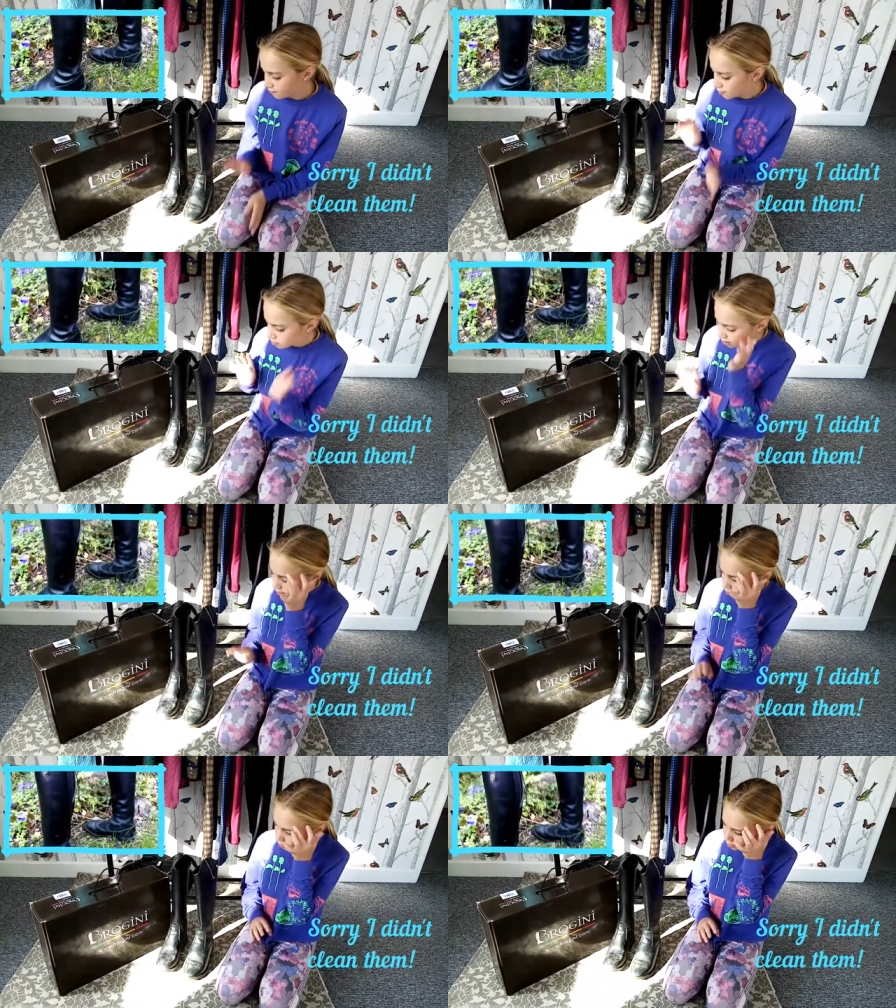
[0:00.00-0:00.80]
bought my
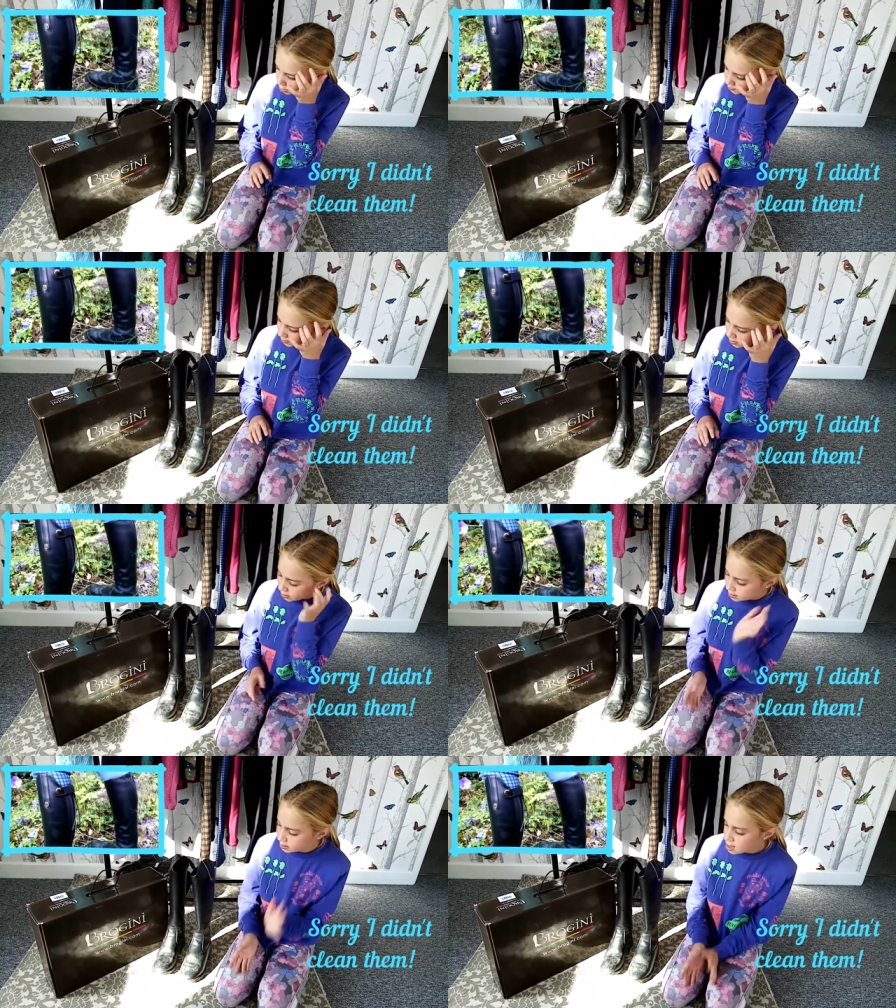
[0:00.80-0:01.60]
boots
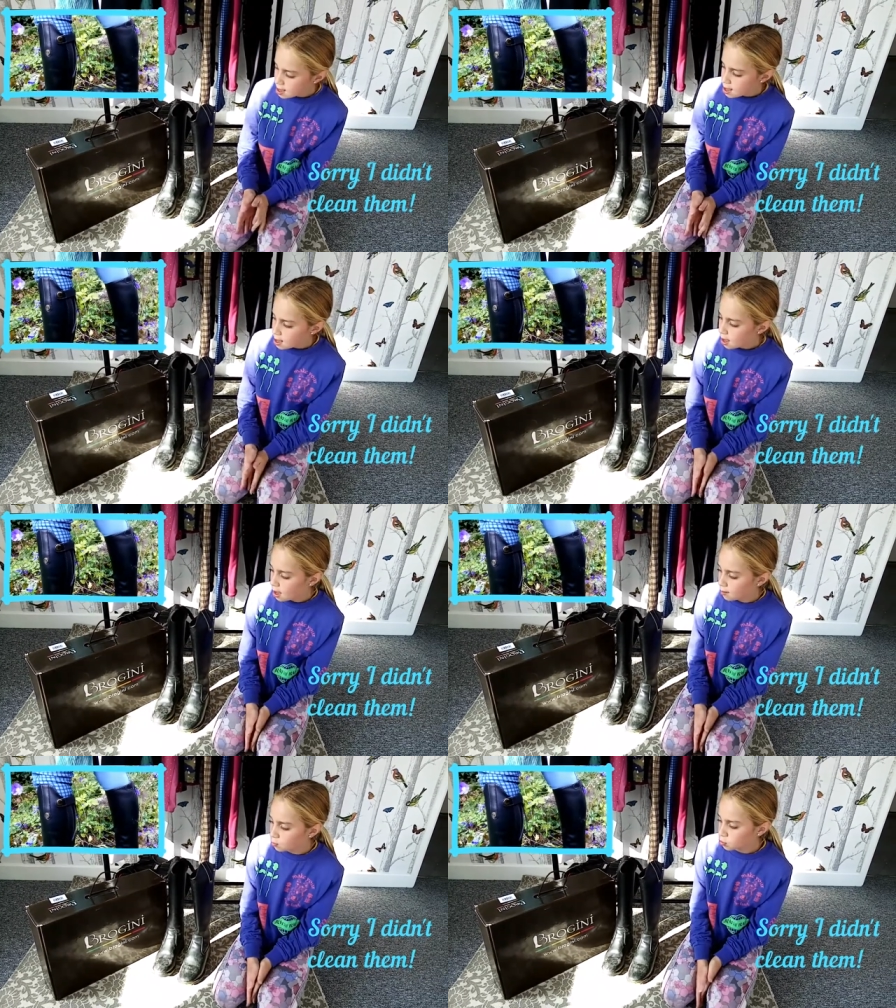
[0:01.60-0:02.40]
because
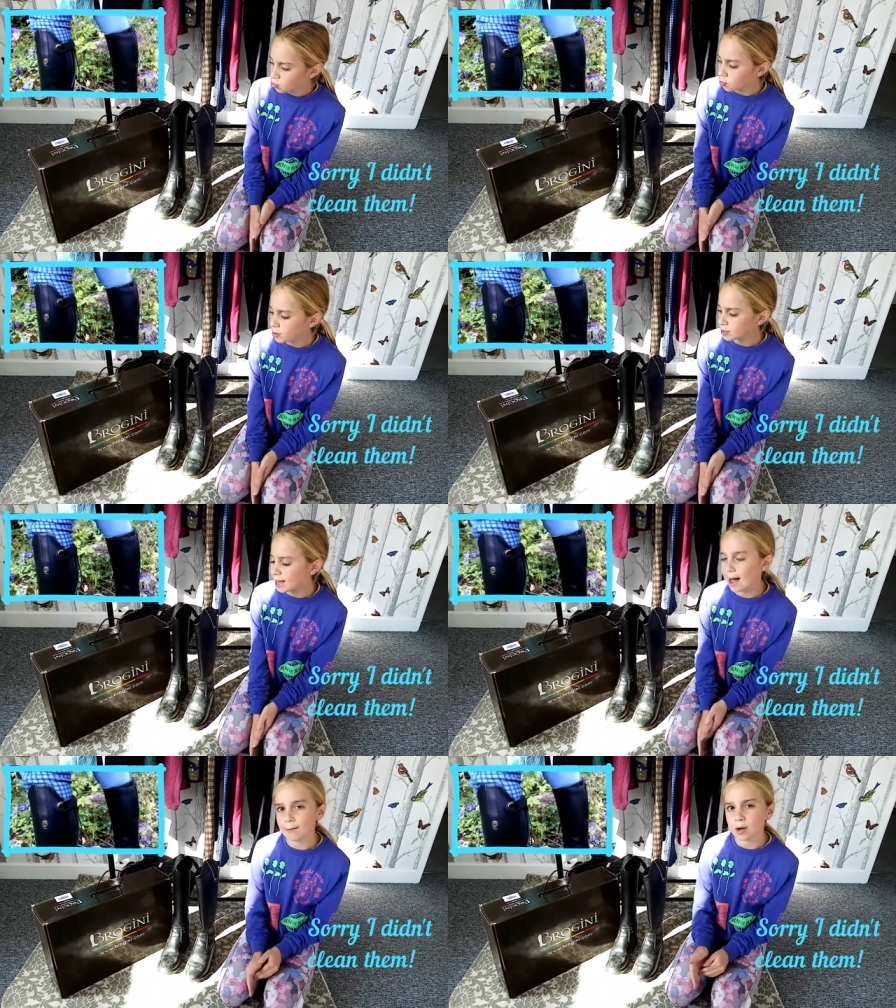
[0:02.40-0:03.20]
um, tour boots
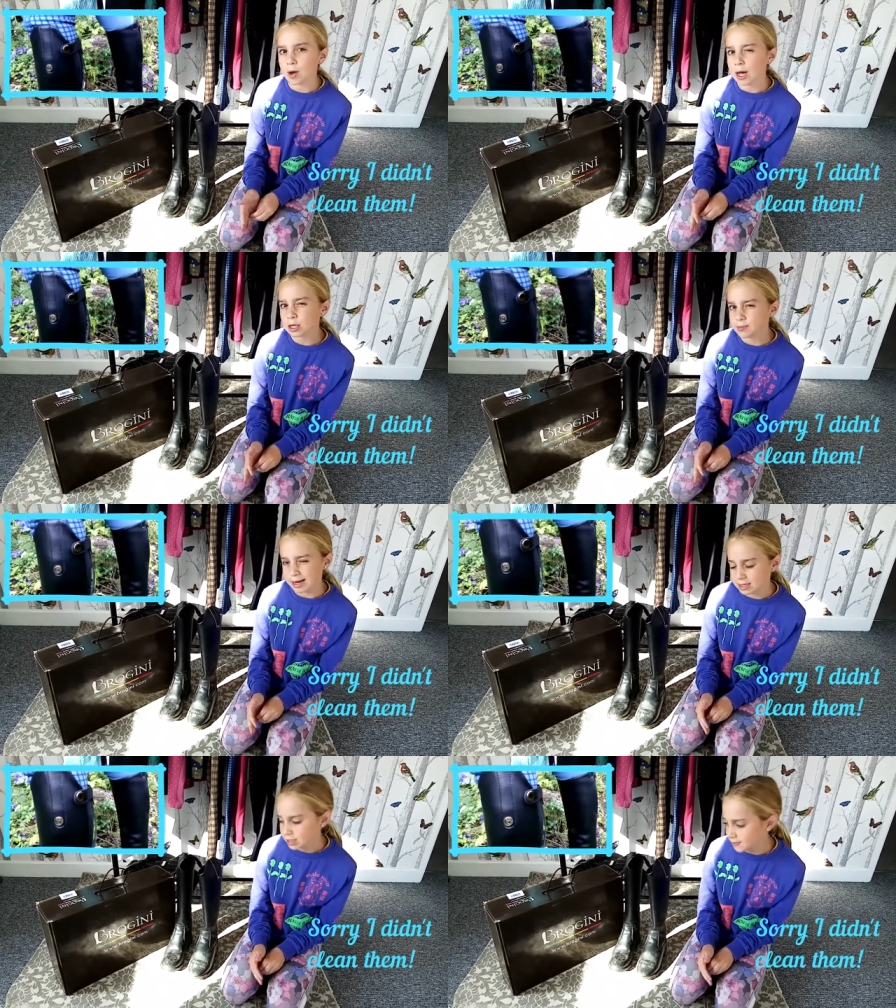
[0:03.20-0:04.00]
can be quite
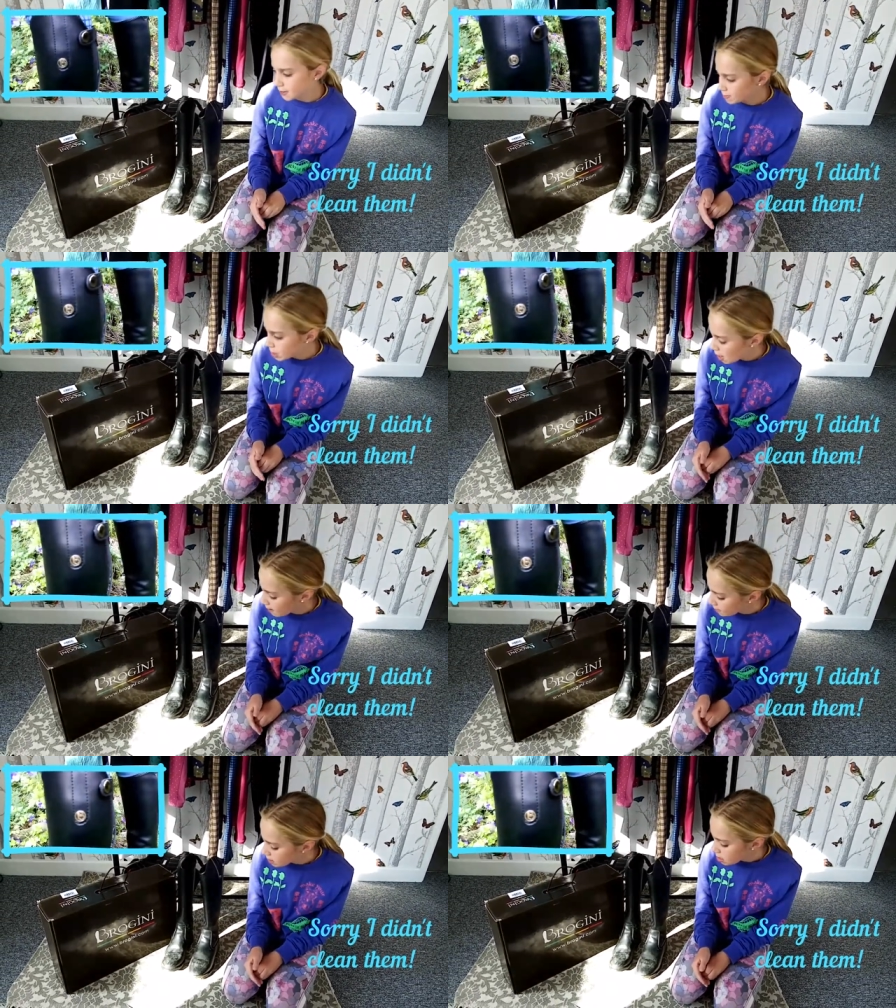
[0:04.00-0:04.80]
expensive
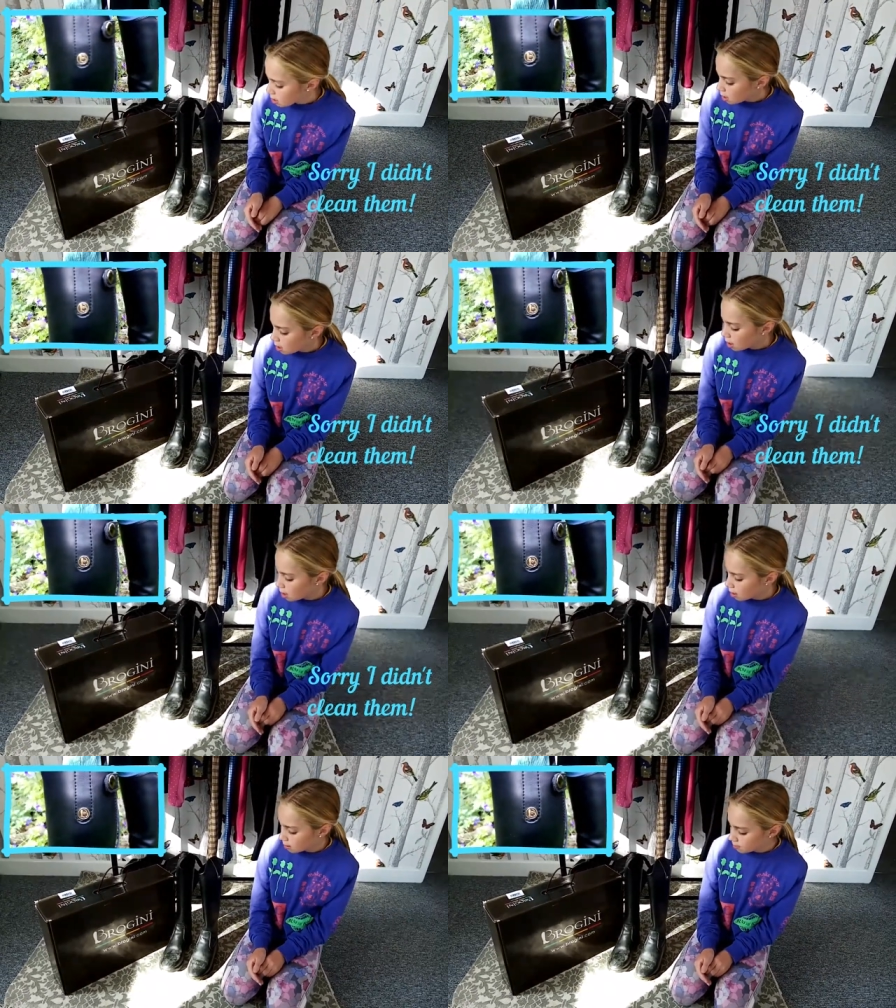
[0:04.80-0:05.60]
sometimes.
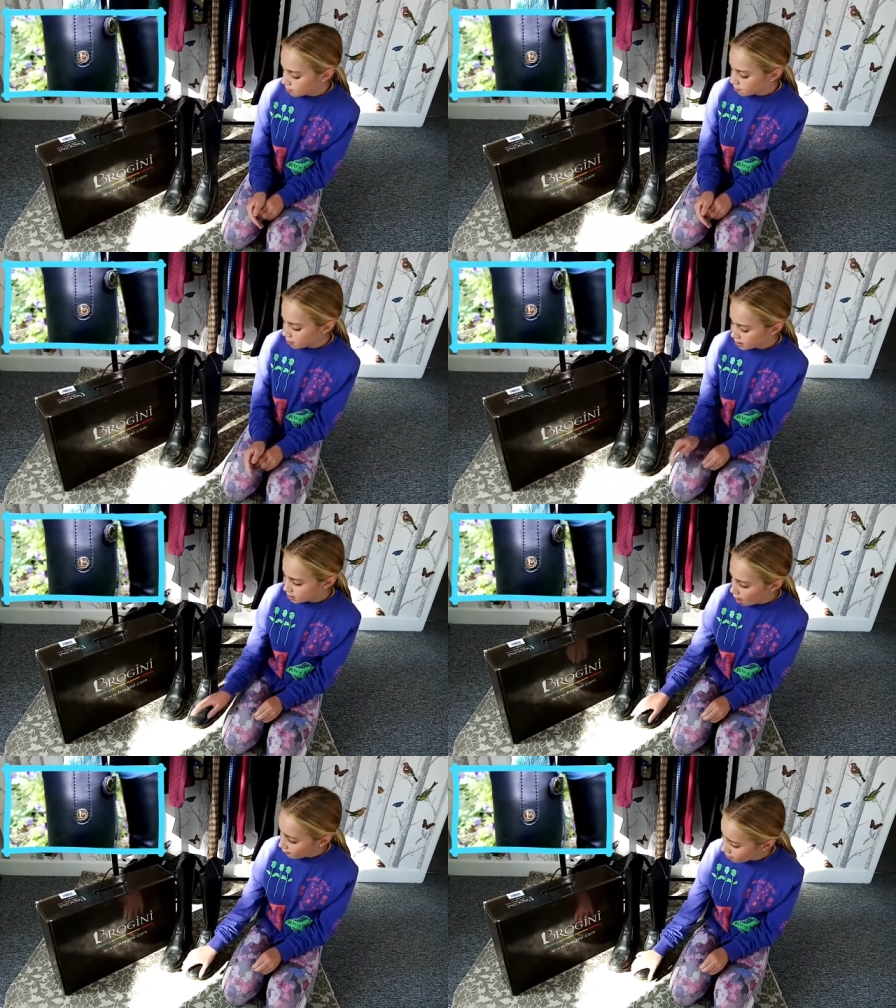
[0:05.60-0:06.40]
Um, but
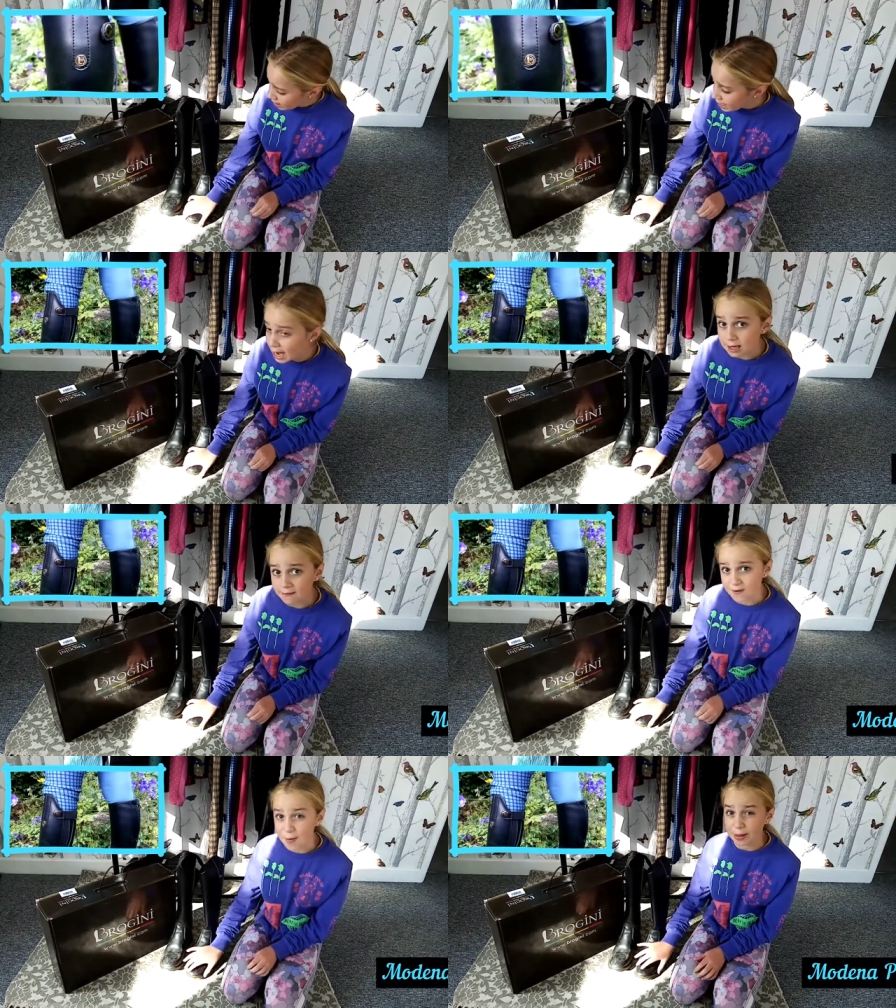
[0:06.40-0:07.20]
I'm really glad I
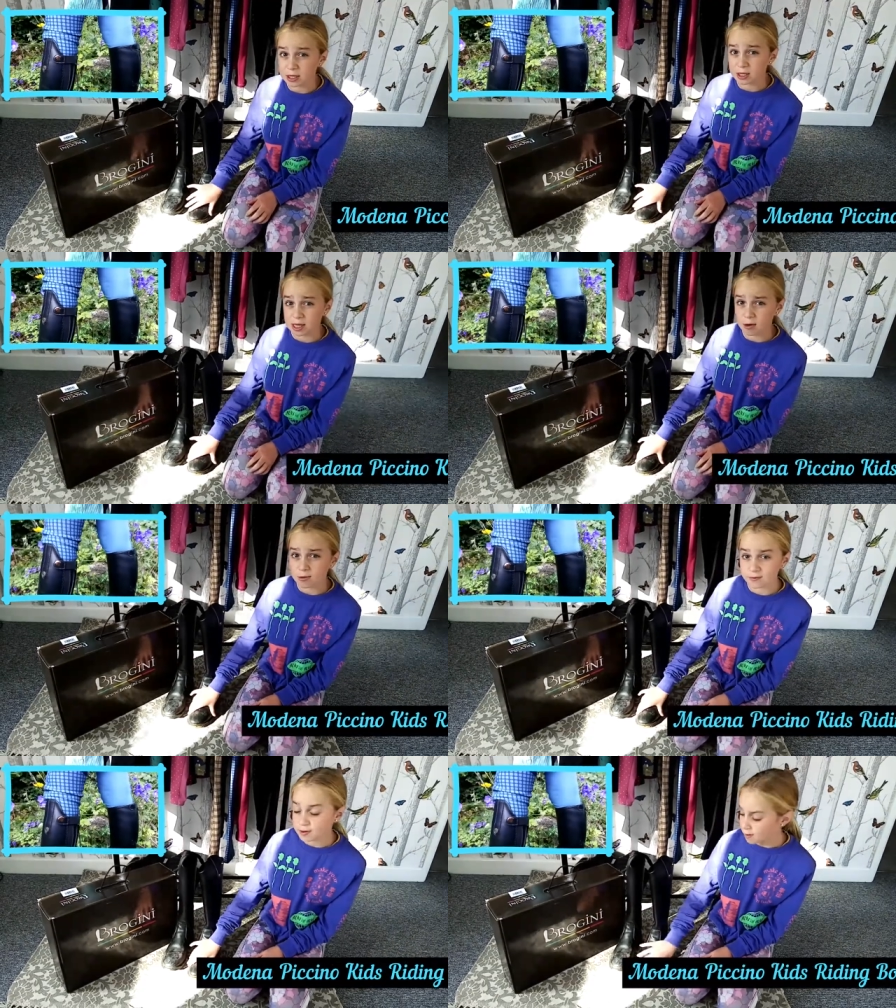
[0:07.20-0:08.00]
found these because they were
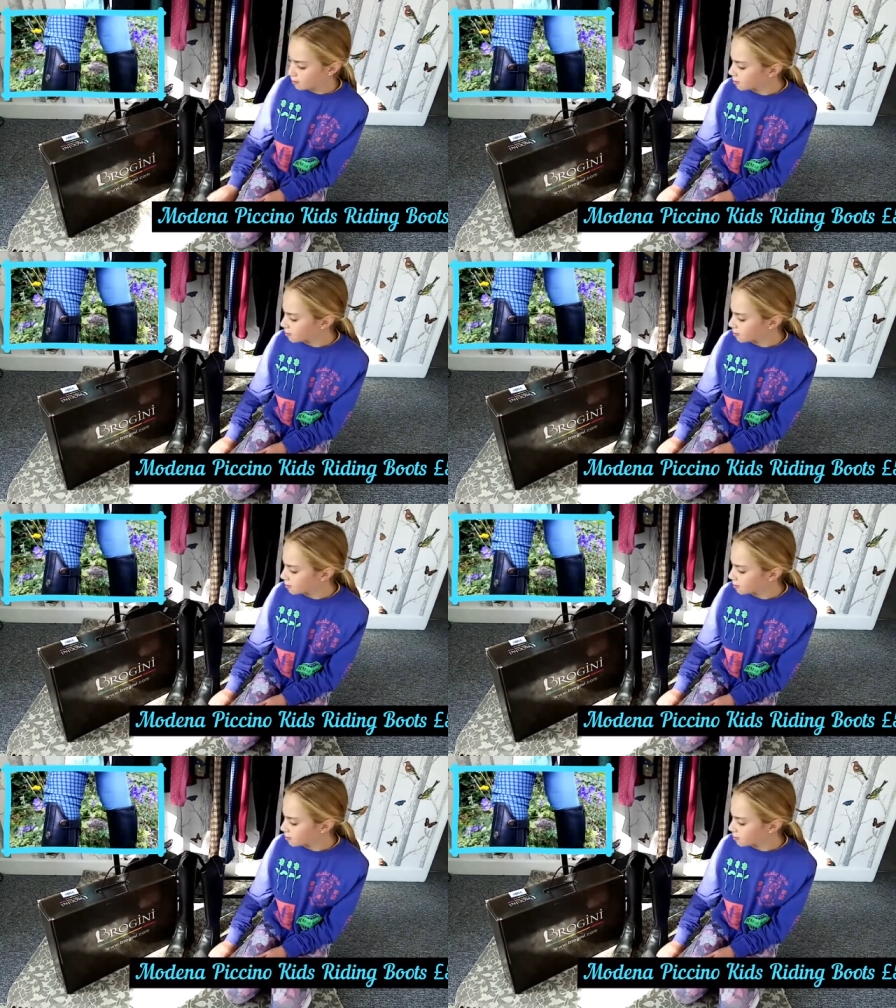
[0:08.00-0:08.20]
a,